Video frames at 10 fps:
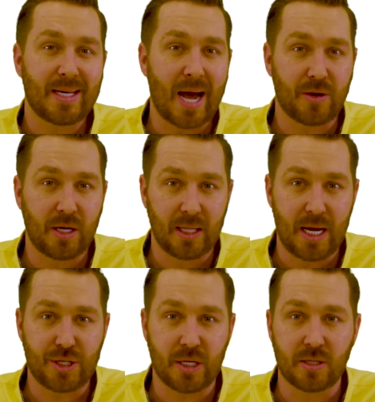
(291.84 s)

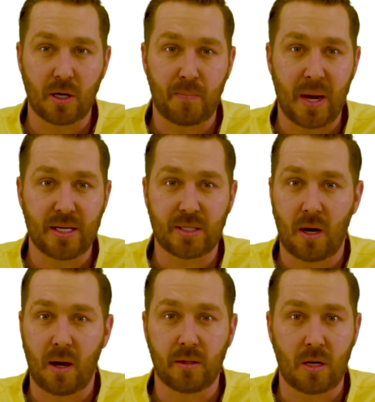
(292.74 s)
Calculations are based
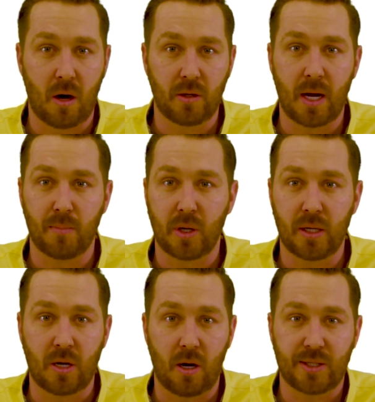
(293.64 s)
on call number
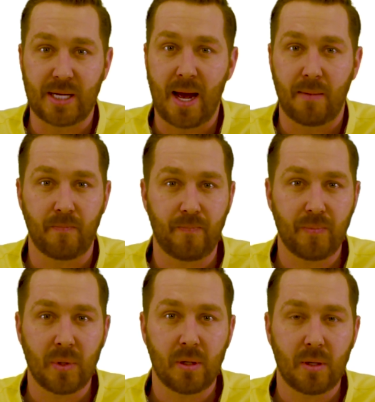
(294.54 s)
and call time.
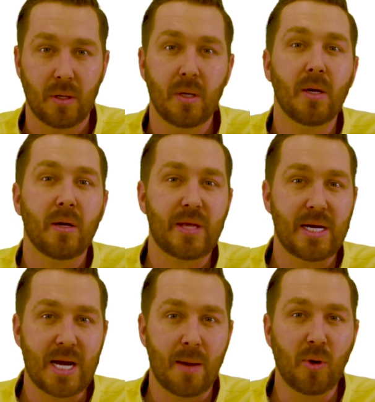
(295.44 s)
The
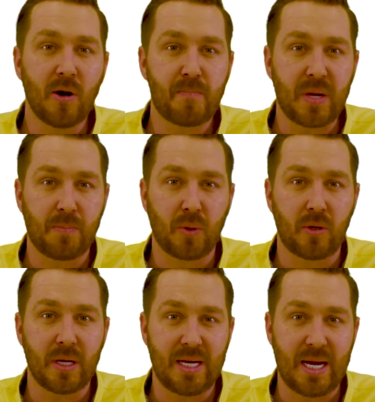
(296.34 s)
number of
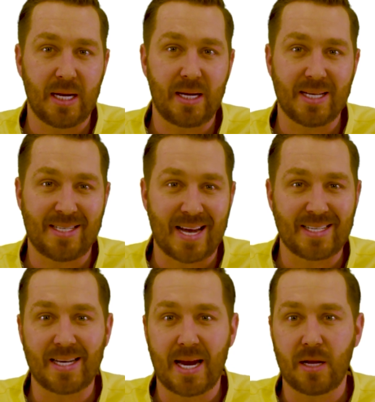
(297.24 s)
people needed is
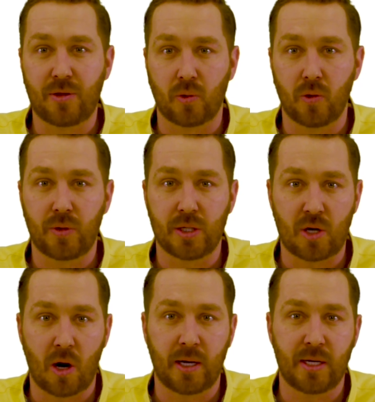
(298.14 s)
designated through the
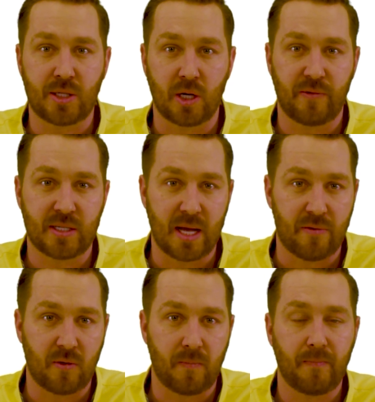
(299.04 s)
targeted service
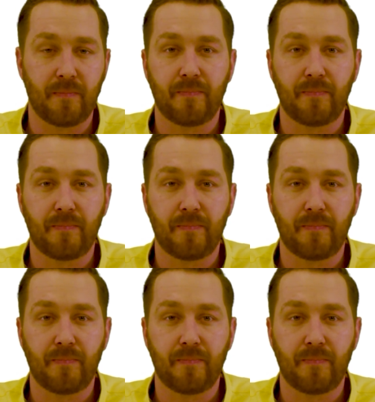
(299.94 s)
level.